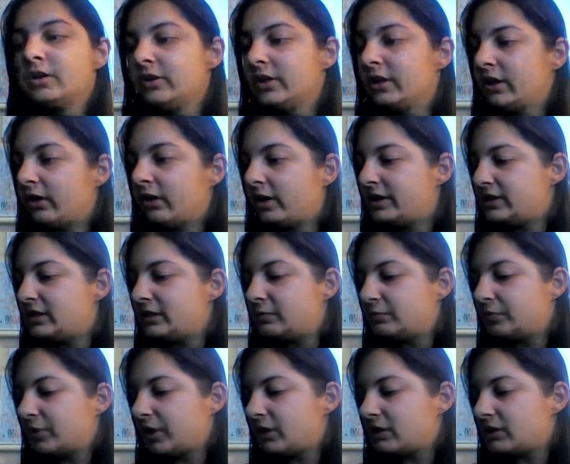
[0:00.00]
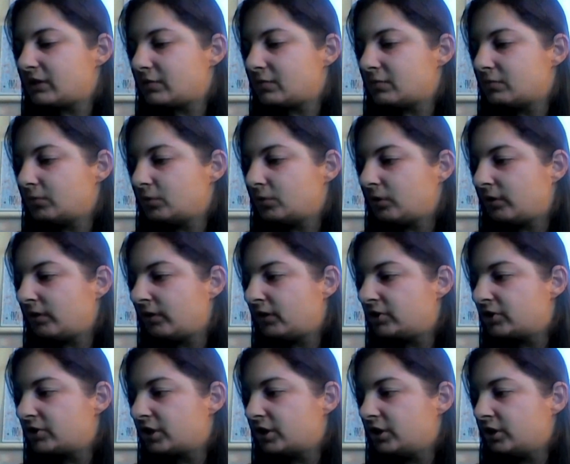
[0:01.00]
there, I did get some more. I'm going
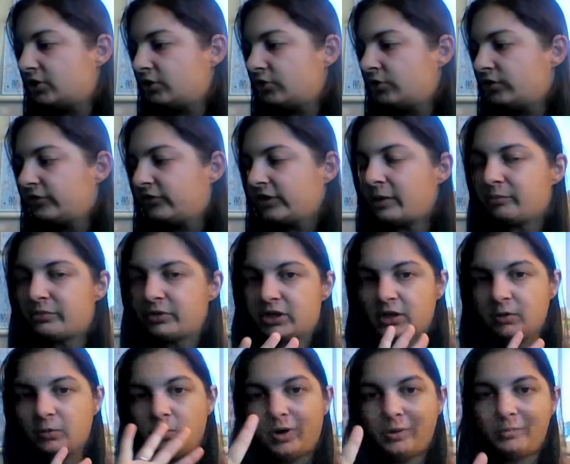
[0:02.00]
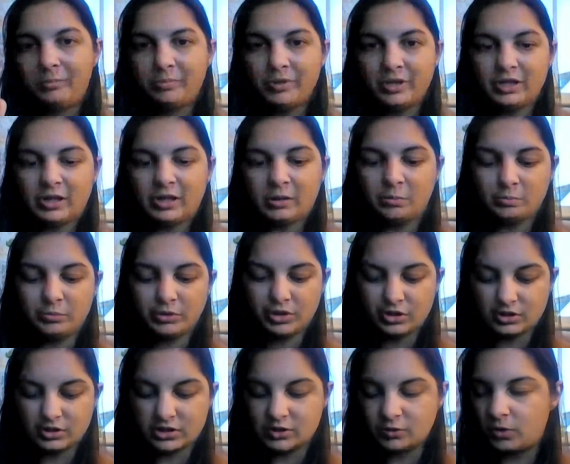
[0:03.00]
to show you all the fabric in one big lump
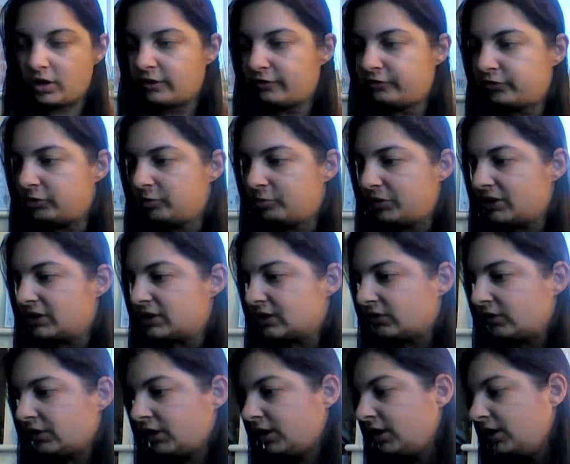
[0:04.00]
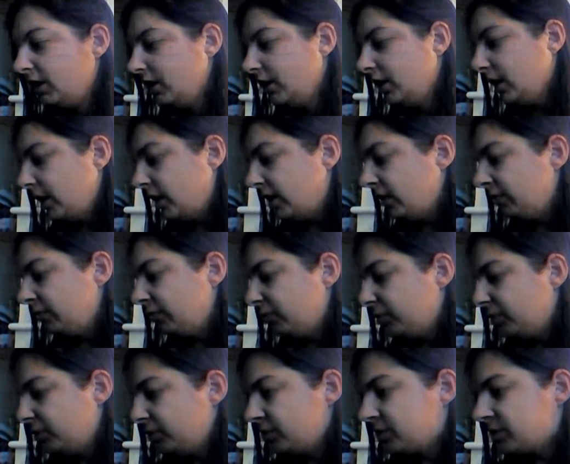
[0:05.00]
because there's quite a few bits of it. But
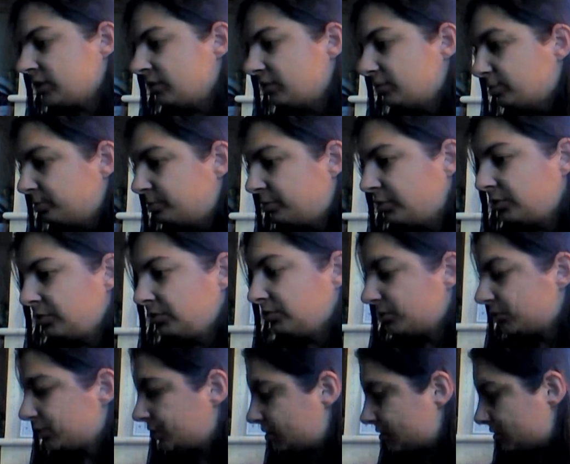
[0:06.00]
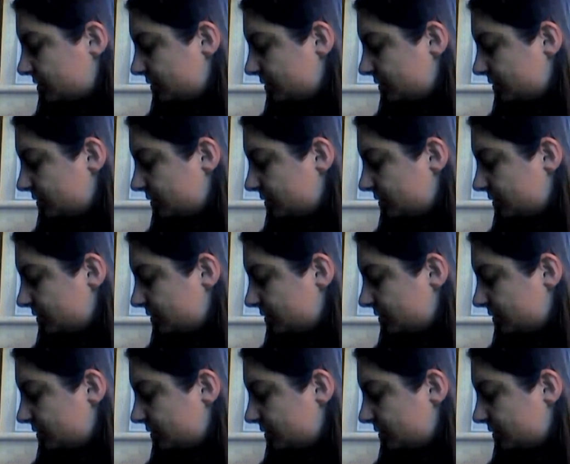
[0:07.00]
we also bought,